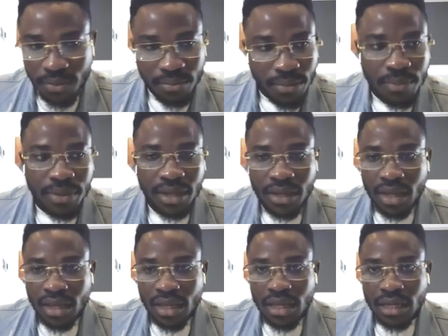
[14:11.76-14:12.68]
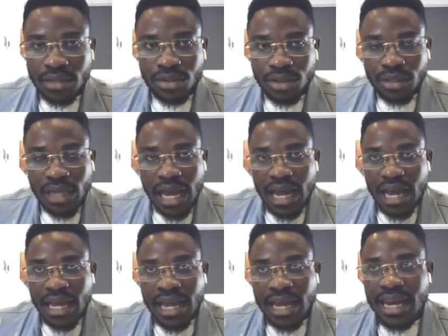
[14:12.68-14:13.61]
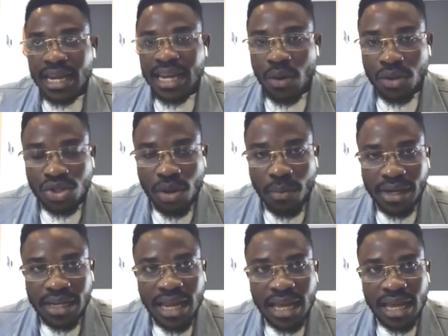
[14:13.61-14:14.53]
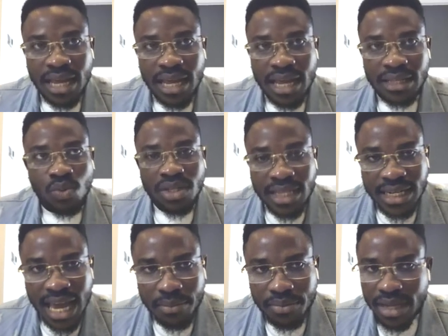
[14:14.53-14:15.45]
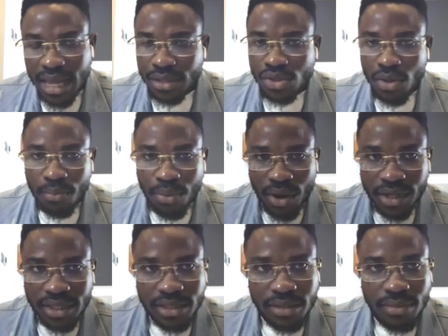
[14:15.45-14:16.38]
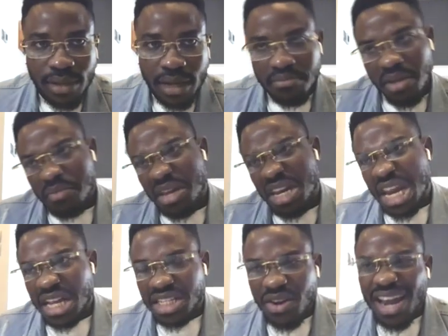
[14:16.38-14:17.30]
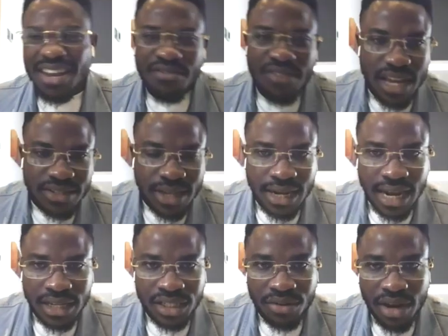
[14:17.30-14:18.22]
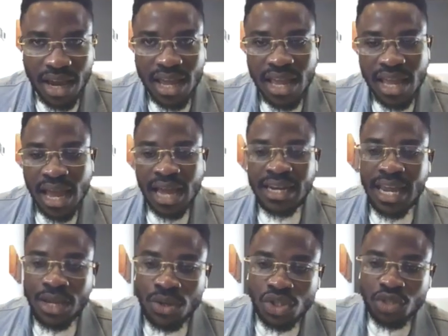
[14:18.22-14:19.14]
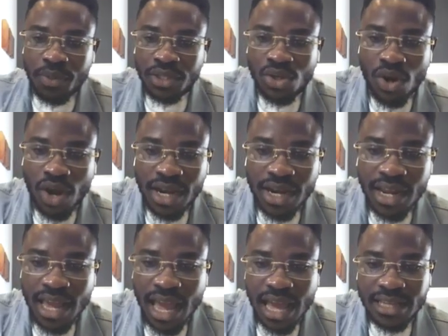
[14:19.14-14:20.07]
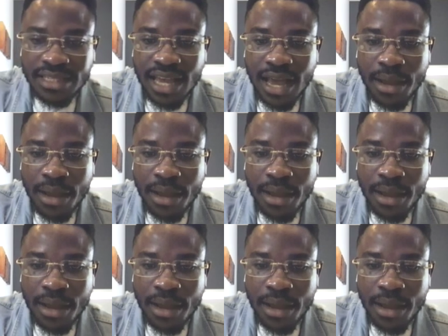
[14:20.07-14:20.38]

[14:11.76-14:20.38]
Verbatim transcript: maybe I heard that there was somebody that kidnapped at some point, maybe in Nigeria and even outside Nigeria, and they used Bitcoin as